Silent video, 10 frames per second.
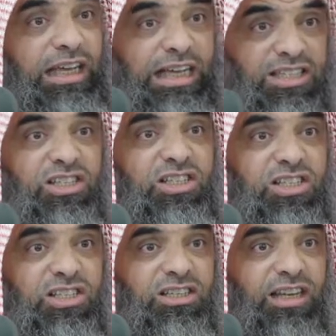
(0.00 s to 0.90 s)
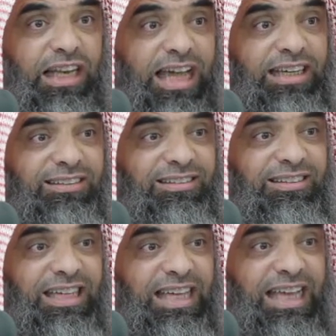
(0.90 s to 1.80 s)
its light
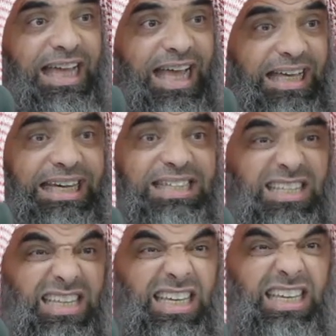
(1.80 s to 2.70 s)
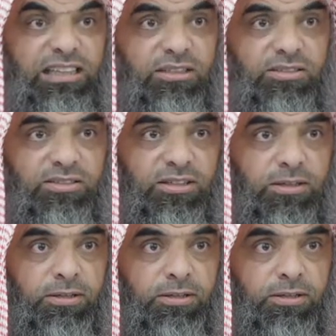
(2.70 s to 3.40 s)
and its heat.